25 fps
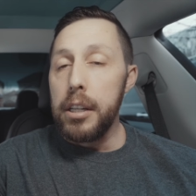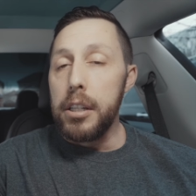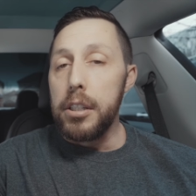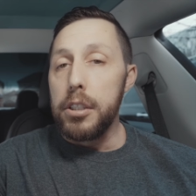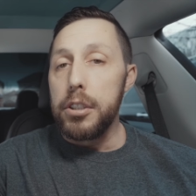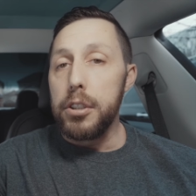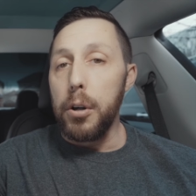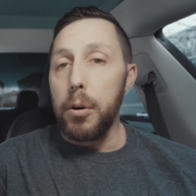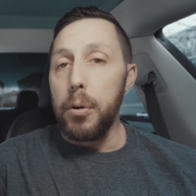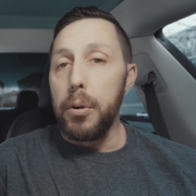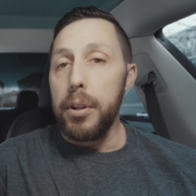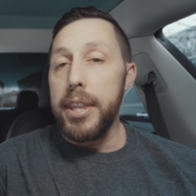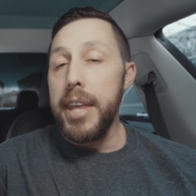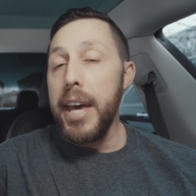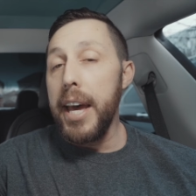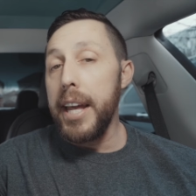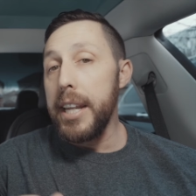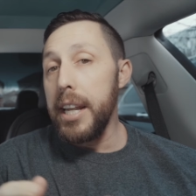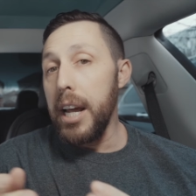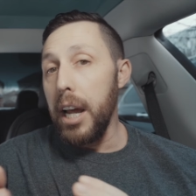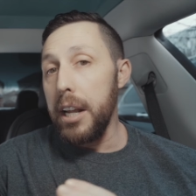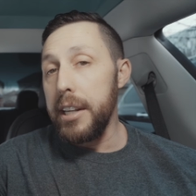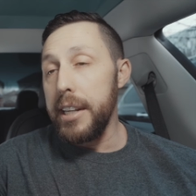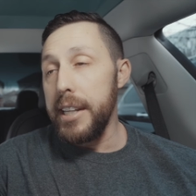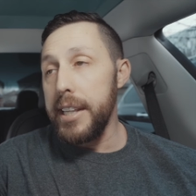So
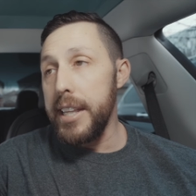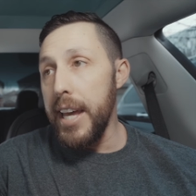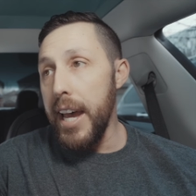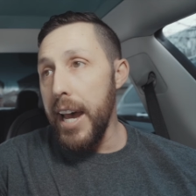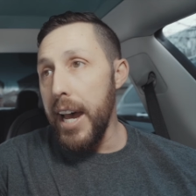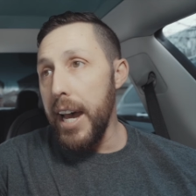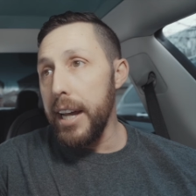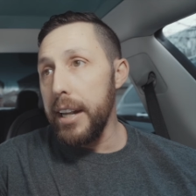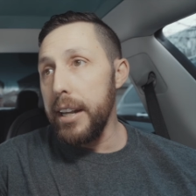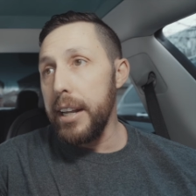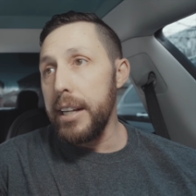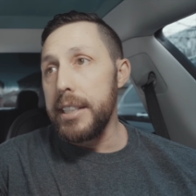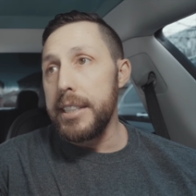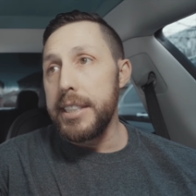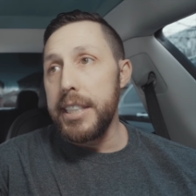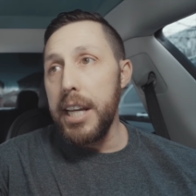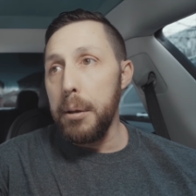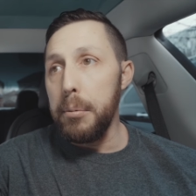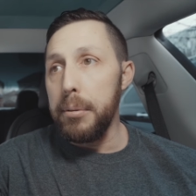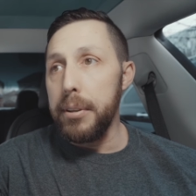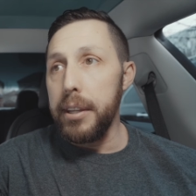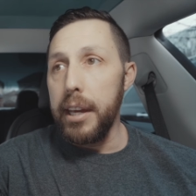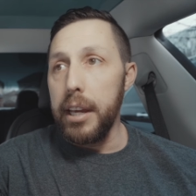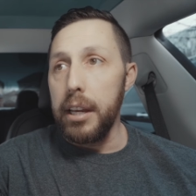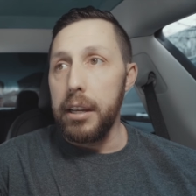then I did that, and
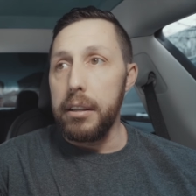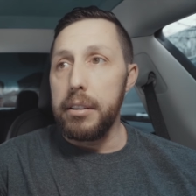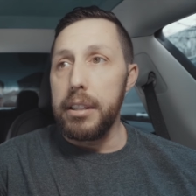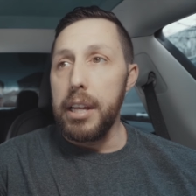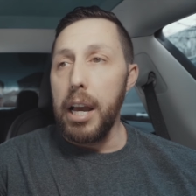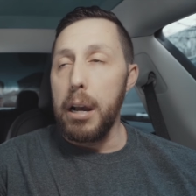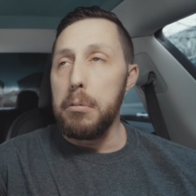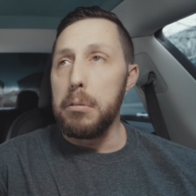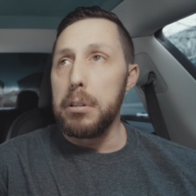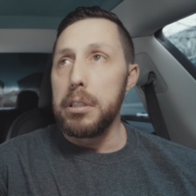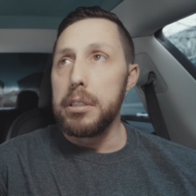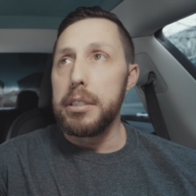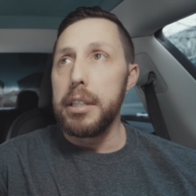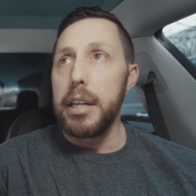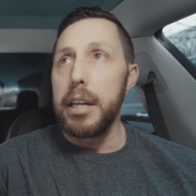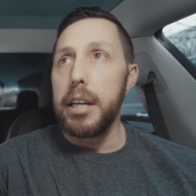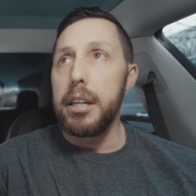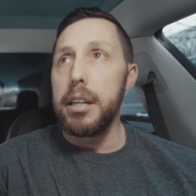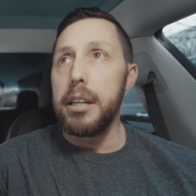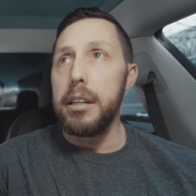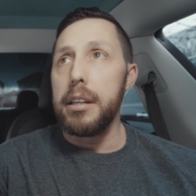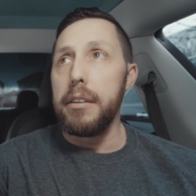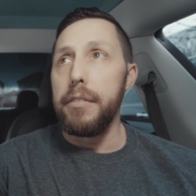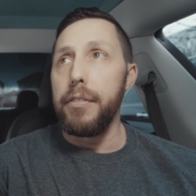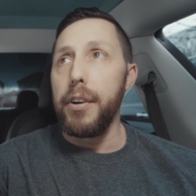same thing. That was
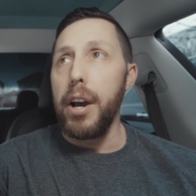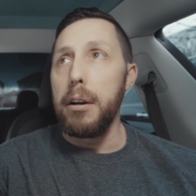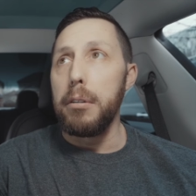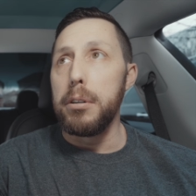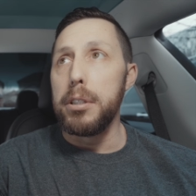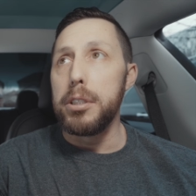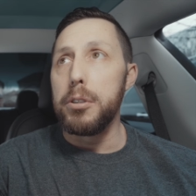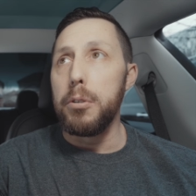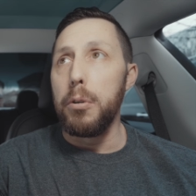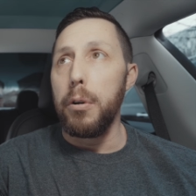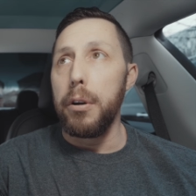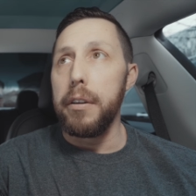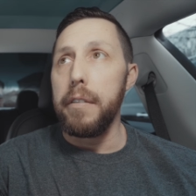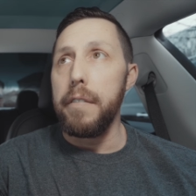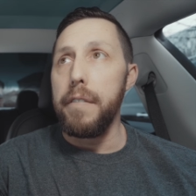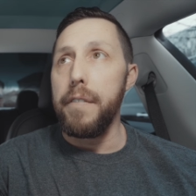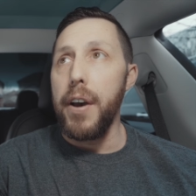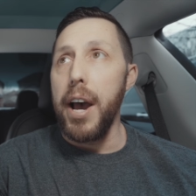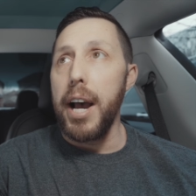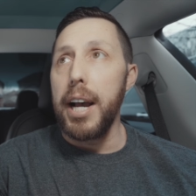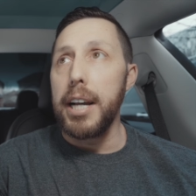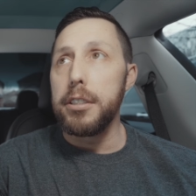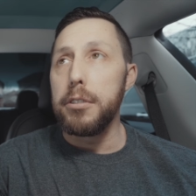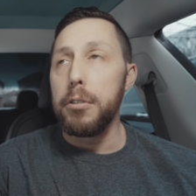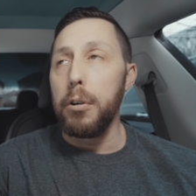like, if I was going
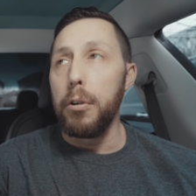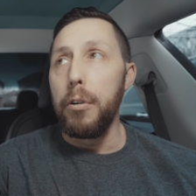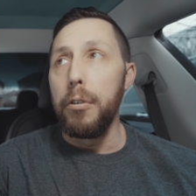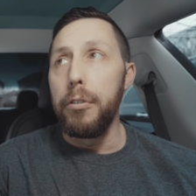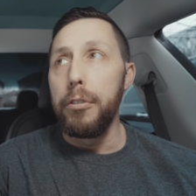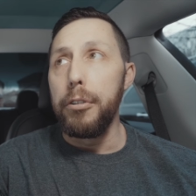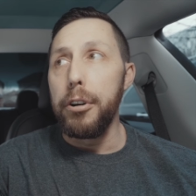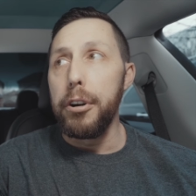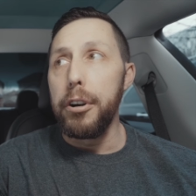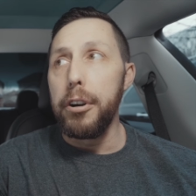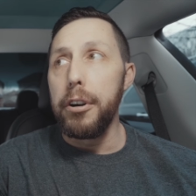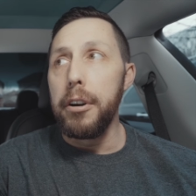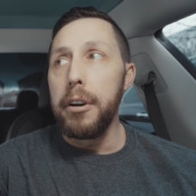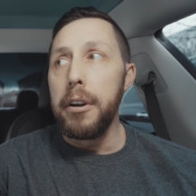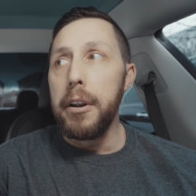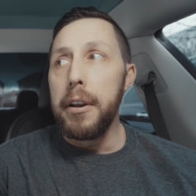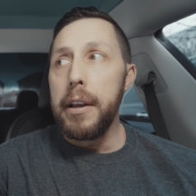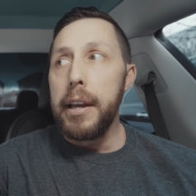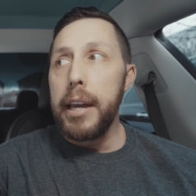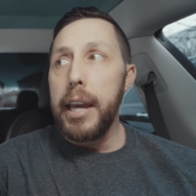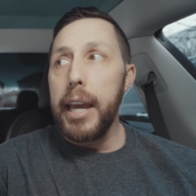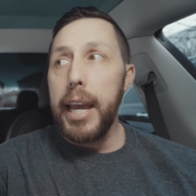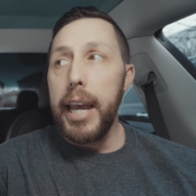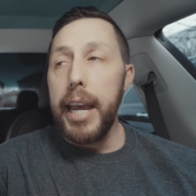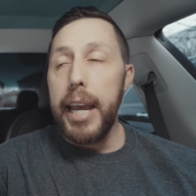fast over
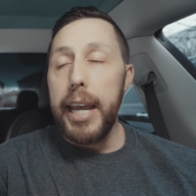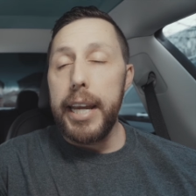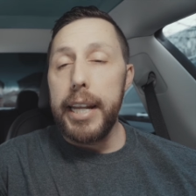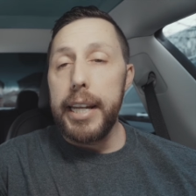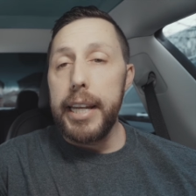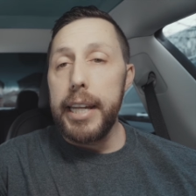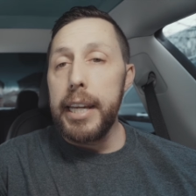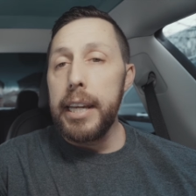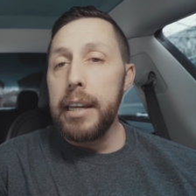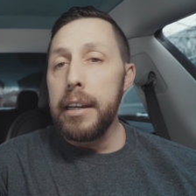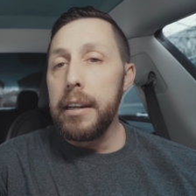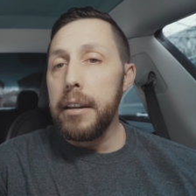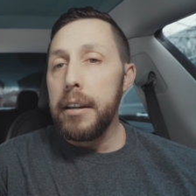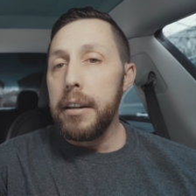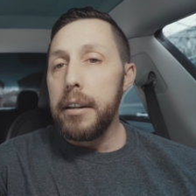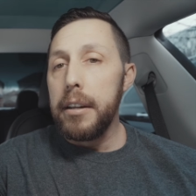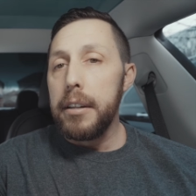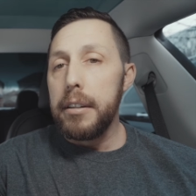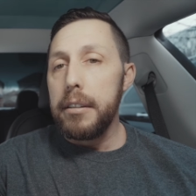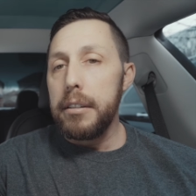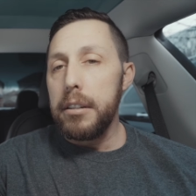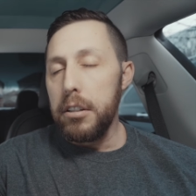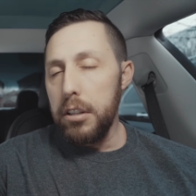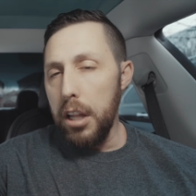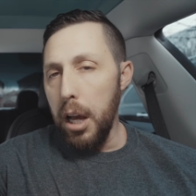80
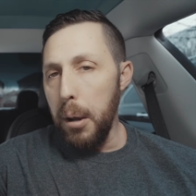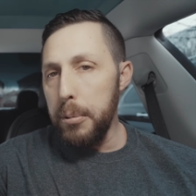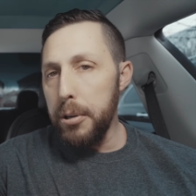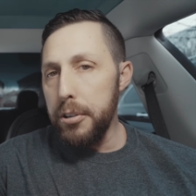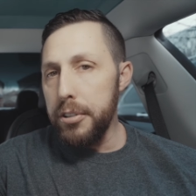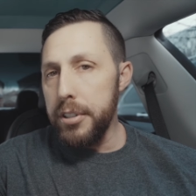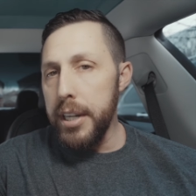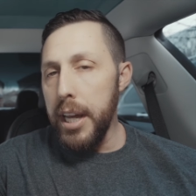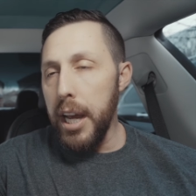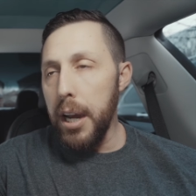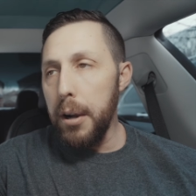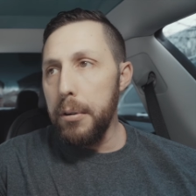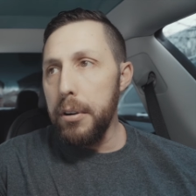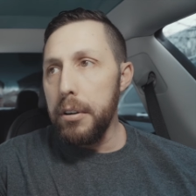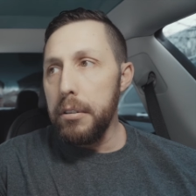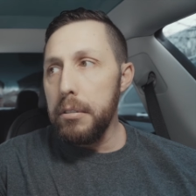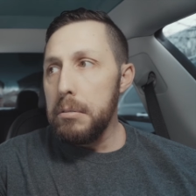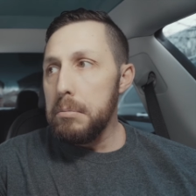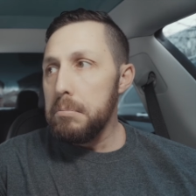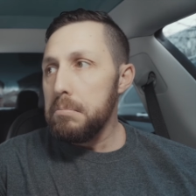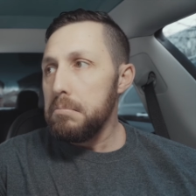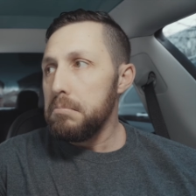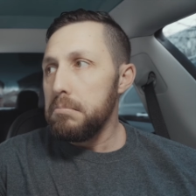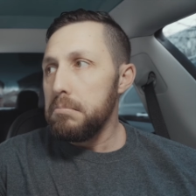kilometers an hour,